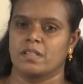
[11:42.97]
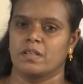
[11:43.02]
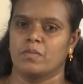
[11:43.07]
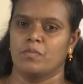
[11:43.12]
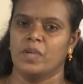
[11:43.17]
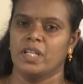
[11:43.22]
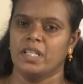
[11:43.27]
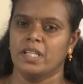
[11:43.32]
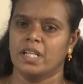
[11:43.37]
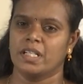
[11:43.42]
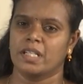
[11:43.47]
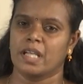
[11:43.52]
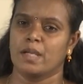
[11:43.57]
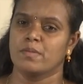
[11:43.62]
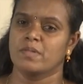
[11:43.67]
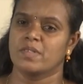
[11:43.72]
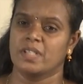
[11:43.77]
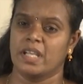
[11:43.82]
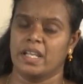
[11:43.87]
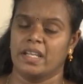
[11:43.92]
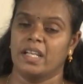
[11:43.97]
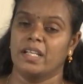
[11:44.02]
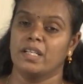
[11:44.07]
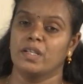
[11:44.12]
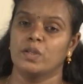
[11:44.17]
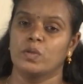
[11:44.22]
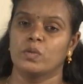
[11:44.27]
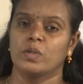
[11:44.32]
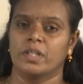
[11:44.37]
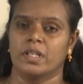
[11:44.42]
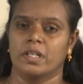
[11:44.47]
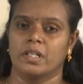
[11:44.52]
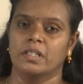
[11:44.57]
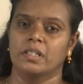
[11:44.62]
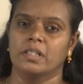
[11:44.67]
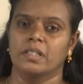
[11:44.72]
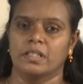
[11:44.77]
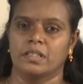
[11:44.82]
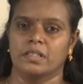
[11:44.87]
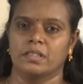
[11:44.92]
Many a times they endured
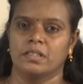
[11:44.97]
hunger.